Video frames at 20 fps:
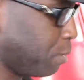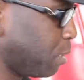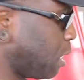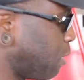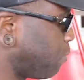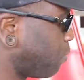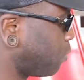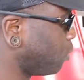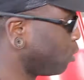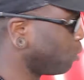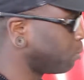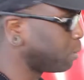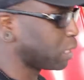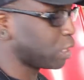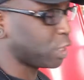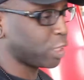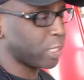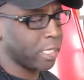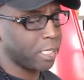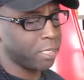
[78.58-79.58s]
Now, for lubing
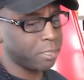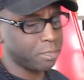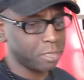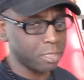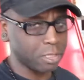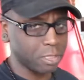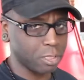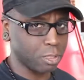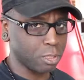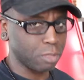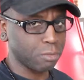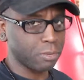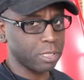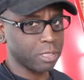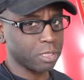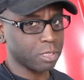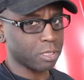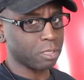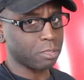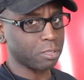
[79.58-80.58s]
the chain, there's two
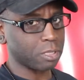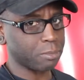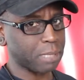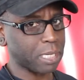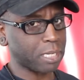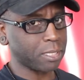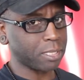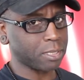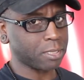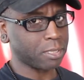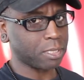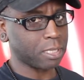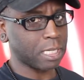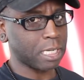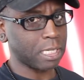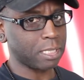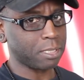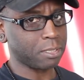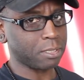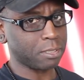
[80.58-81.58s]
ways of going about it that
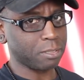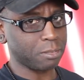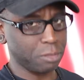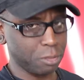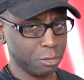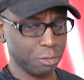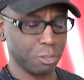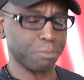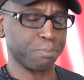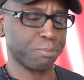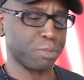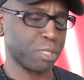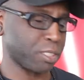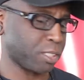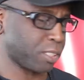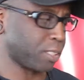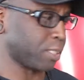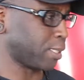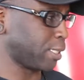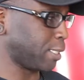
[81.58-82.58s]
I use
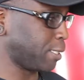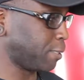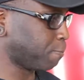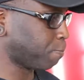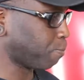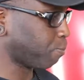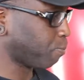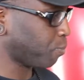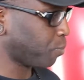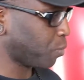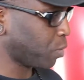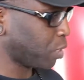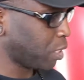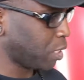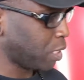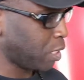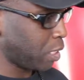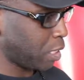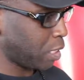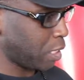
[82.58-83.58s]
personally.
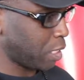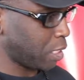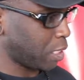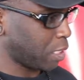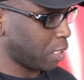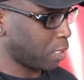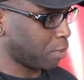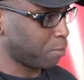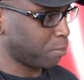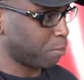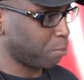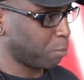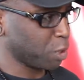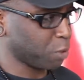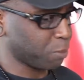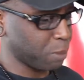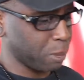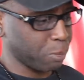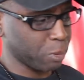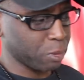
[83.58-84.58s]

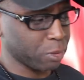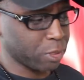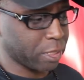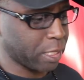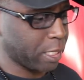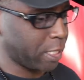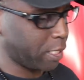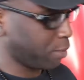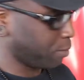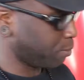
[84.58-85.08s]
Most people say